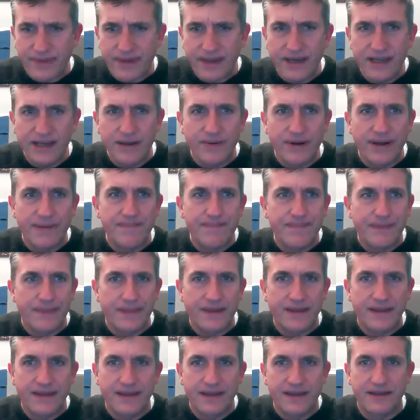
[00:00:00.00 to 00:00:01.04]
Anyway,
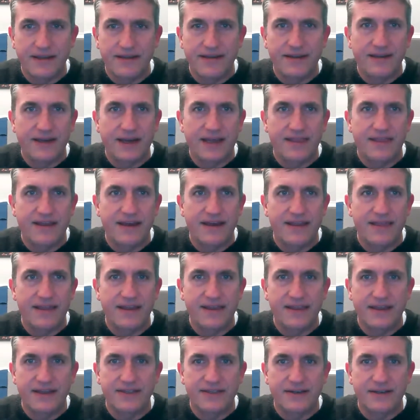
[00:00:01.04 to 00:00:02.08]
I think
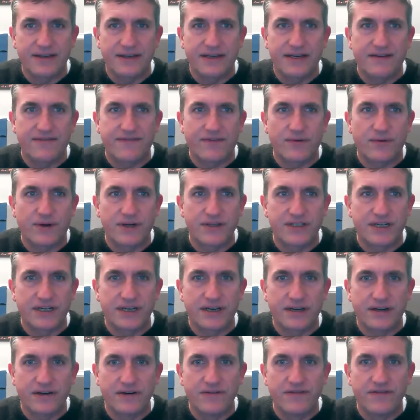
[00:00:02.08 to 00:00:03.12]
that's all I got for watching a
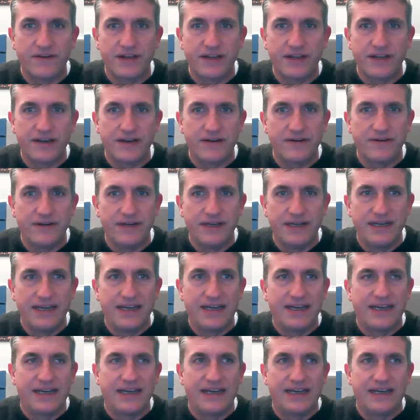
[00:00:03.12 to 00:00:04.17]
code video.
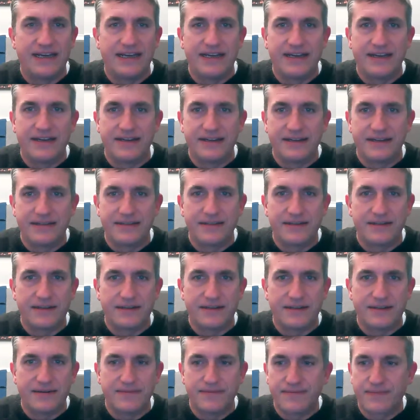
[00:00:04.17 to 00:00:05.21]
And
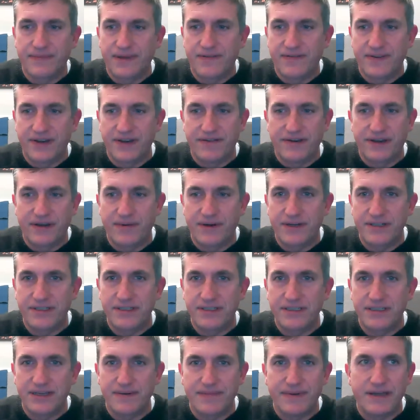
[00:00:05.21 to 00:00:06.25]
if you have any
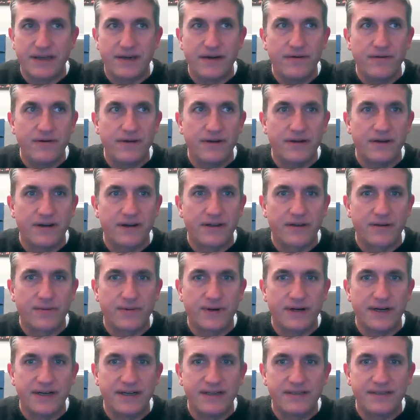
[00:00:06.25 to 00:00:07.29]
questions, let me know.
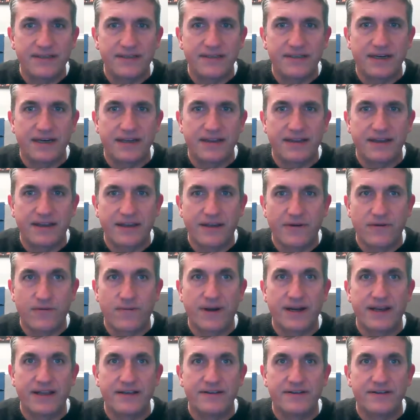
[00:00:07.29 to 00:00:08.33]
Otherwise, I think you're
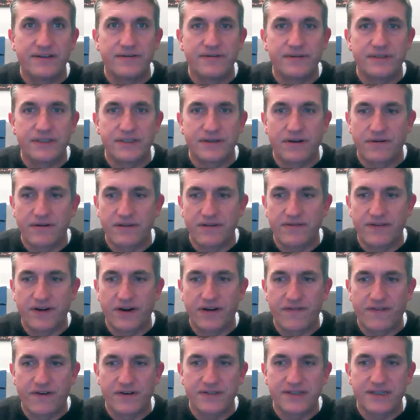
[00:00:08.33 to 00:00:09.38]
ready to start the very
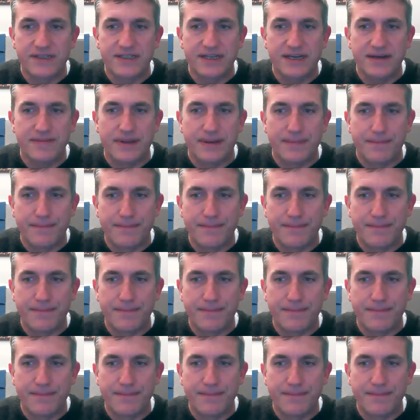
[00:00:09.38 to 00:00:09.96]
first assignment.